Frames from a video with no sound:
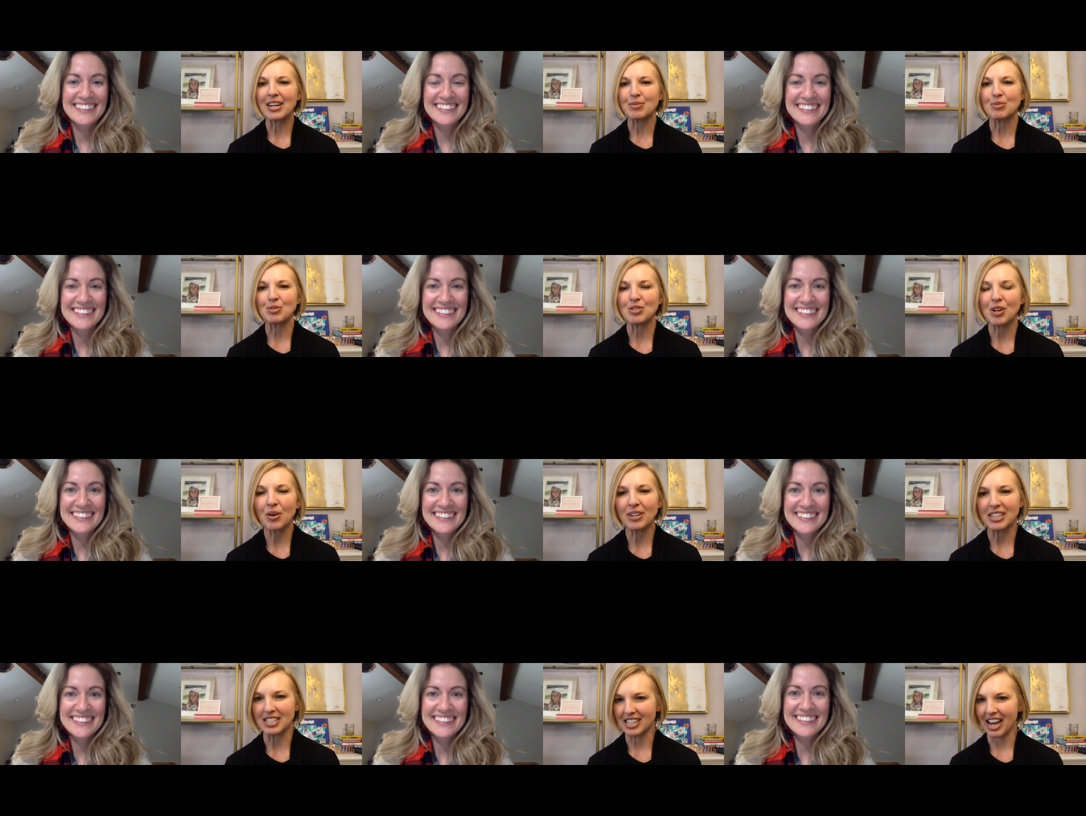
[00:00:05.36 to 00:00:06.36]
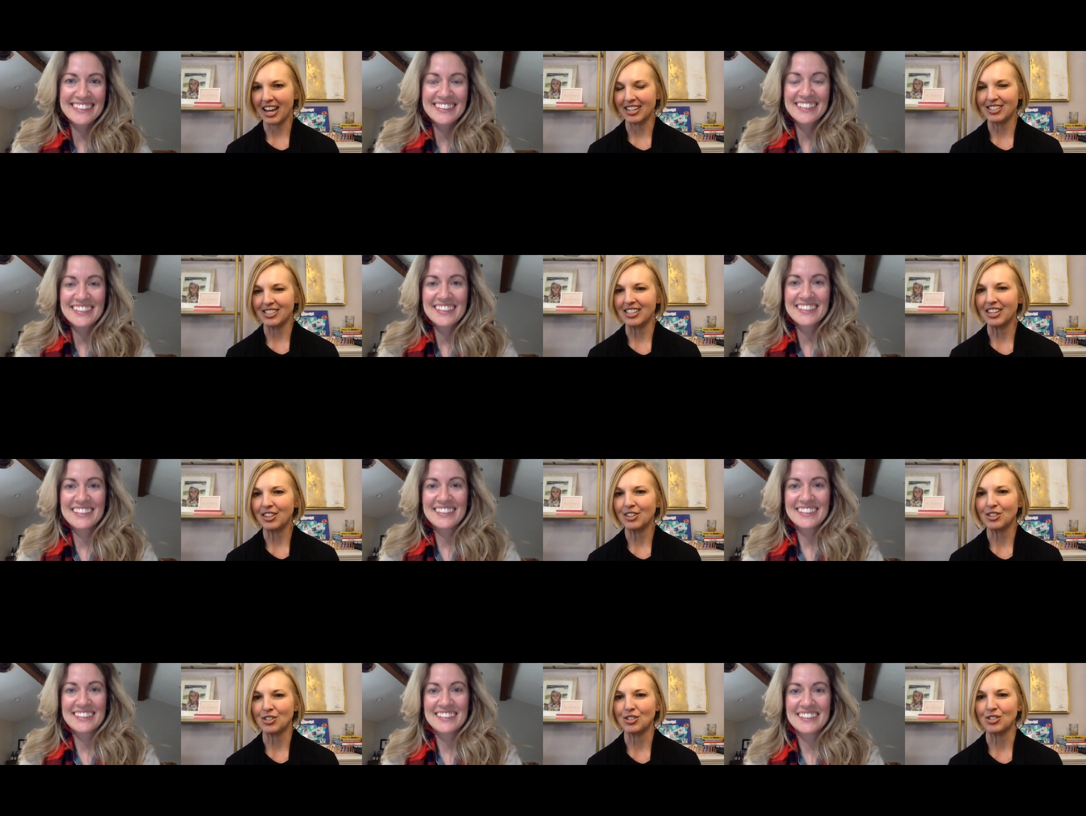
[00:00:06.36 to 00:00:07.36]
Speaker 1: am so excited to
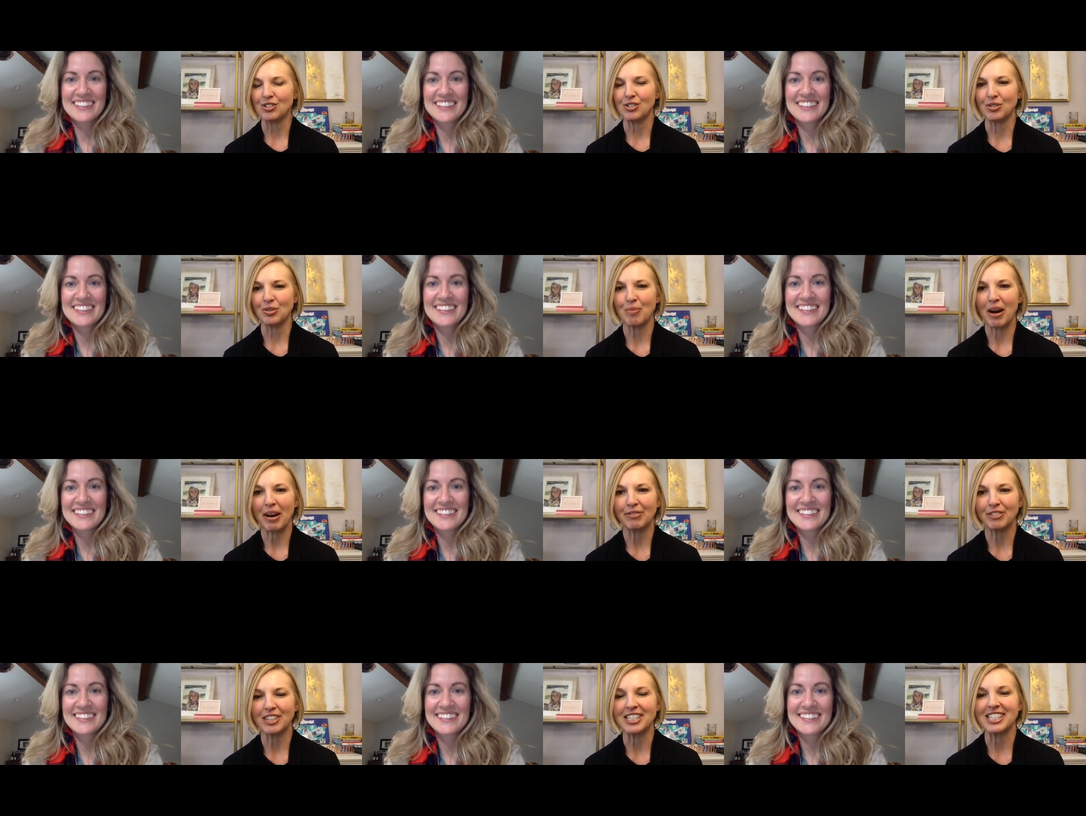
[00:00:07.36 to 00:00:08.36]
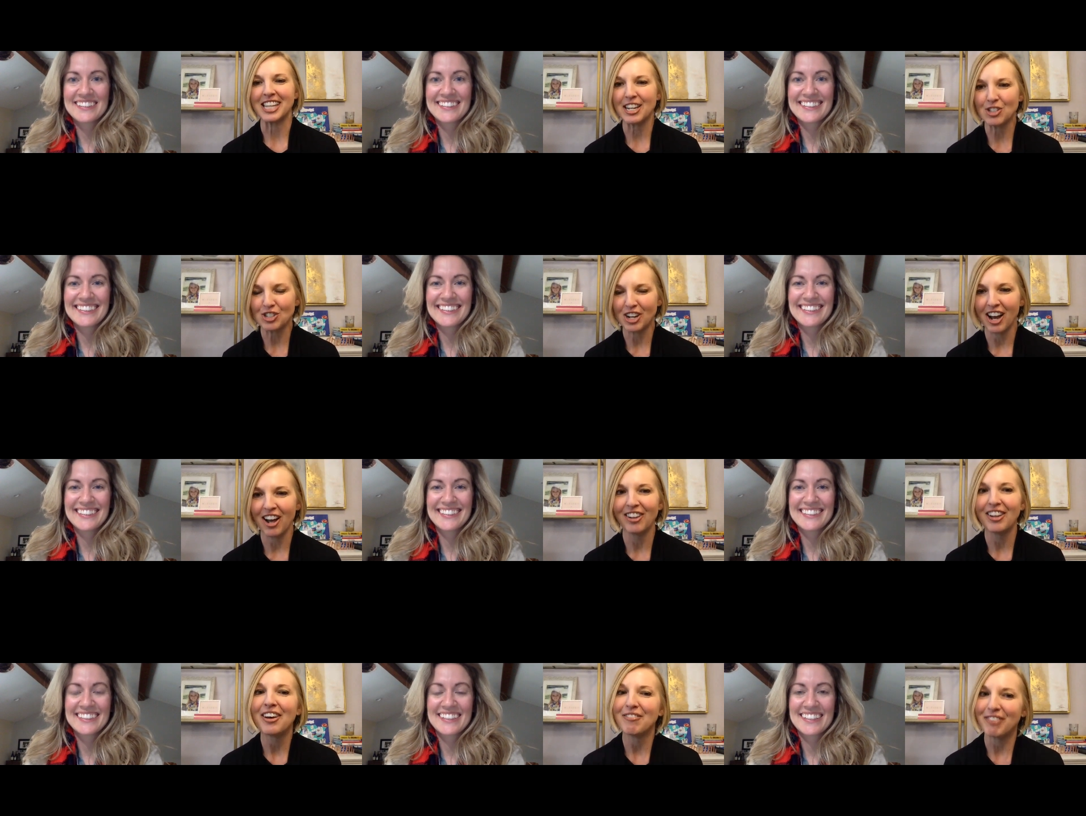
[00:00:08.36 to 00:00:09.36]
introduce you to my friend Seychelle
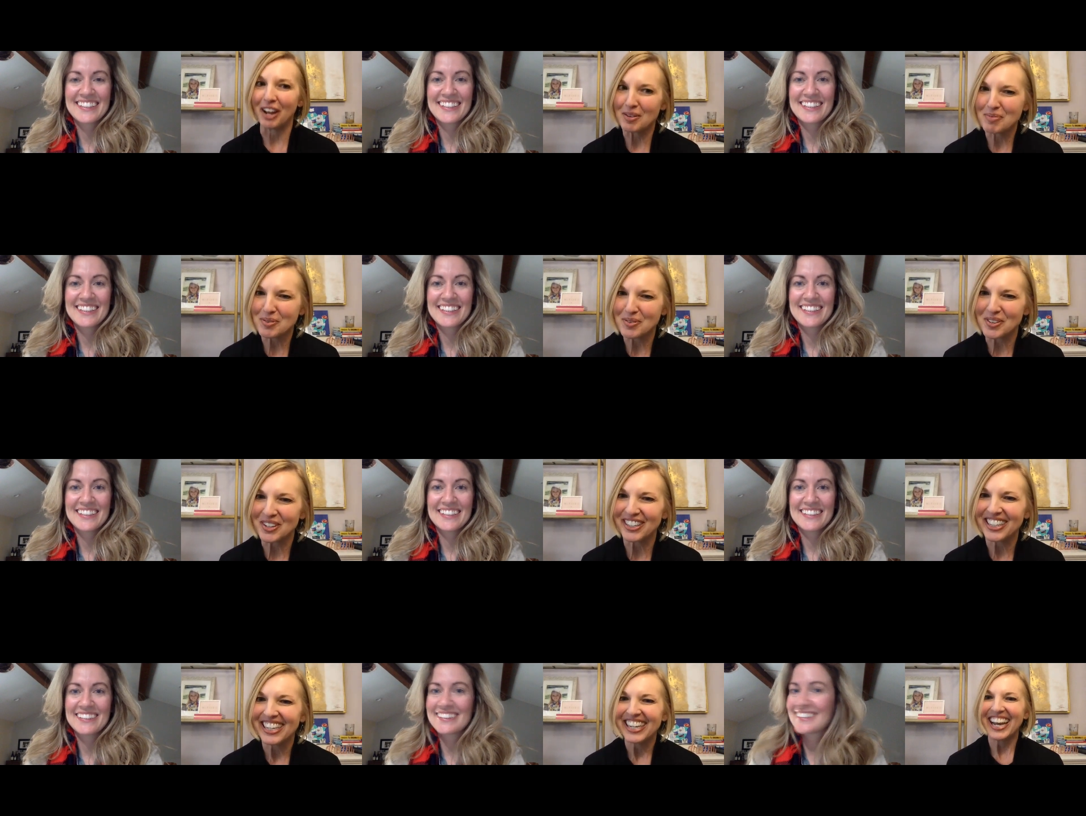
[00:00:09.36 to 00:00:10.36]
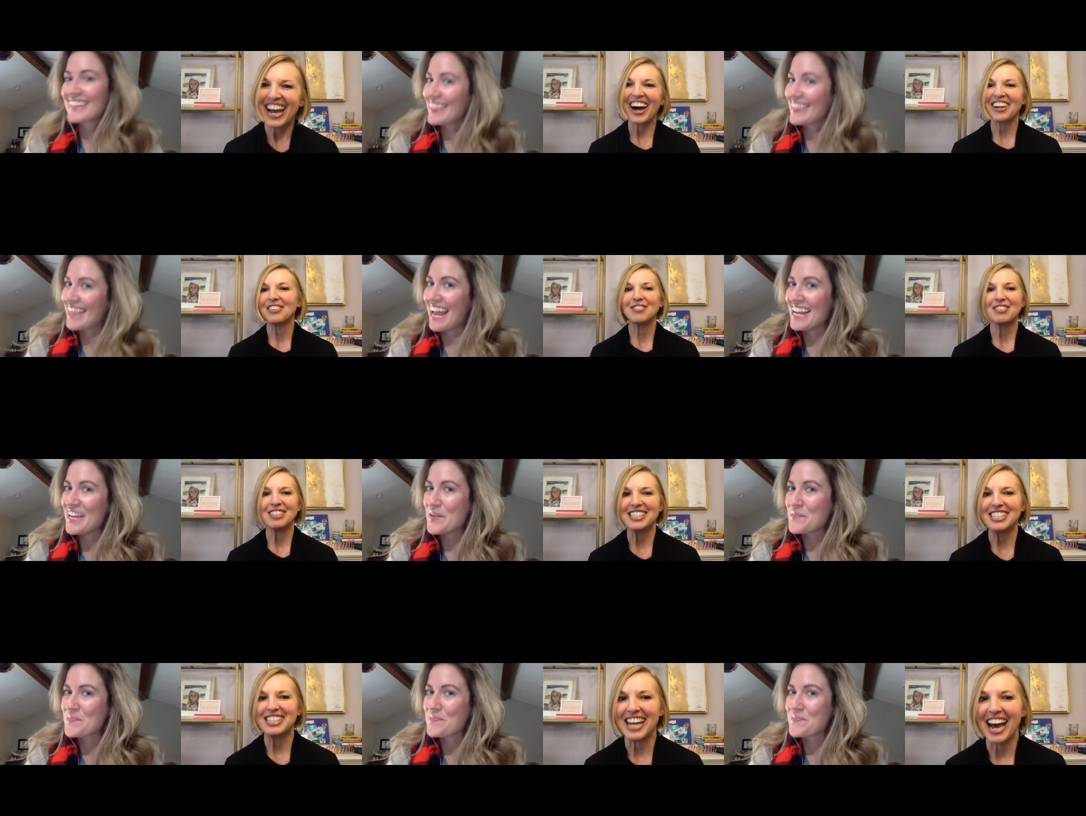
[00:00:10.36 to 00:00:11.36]
Van out of the
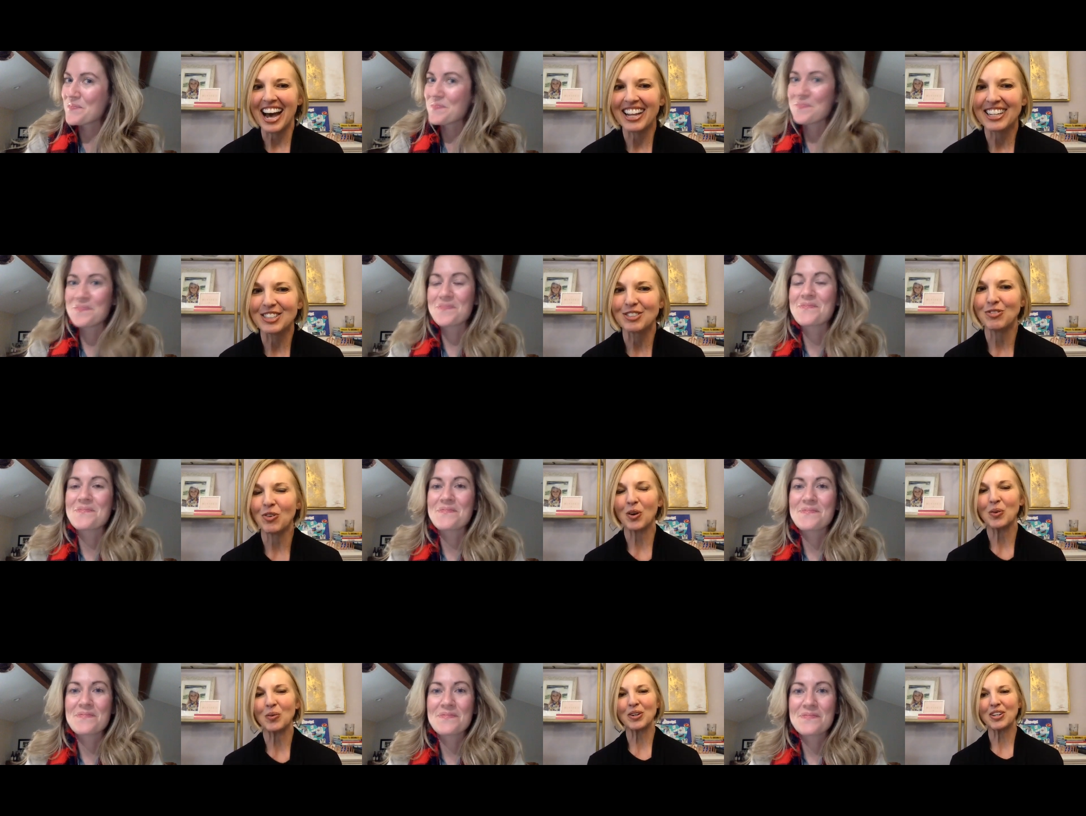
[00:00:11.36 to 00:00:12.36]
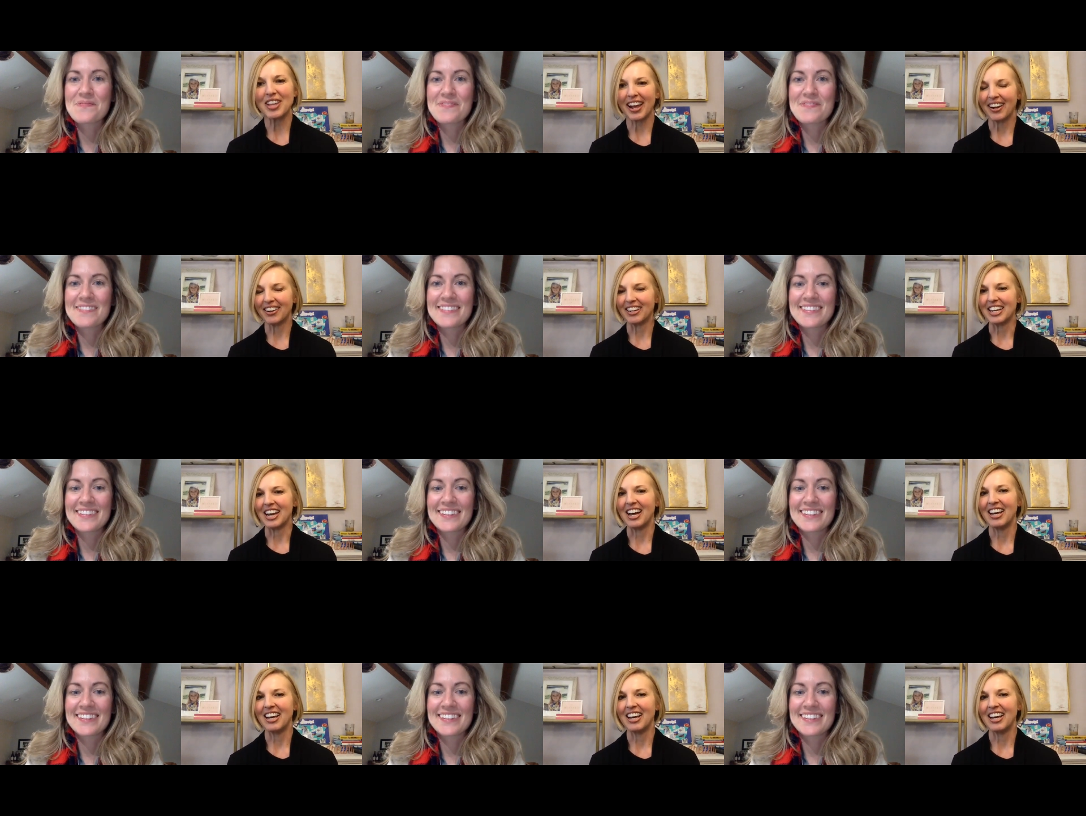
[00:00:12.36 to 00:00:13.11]
Dallas Fort Worth area.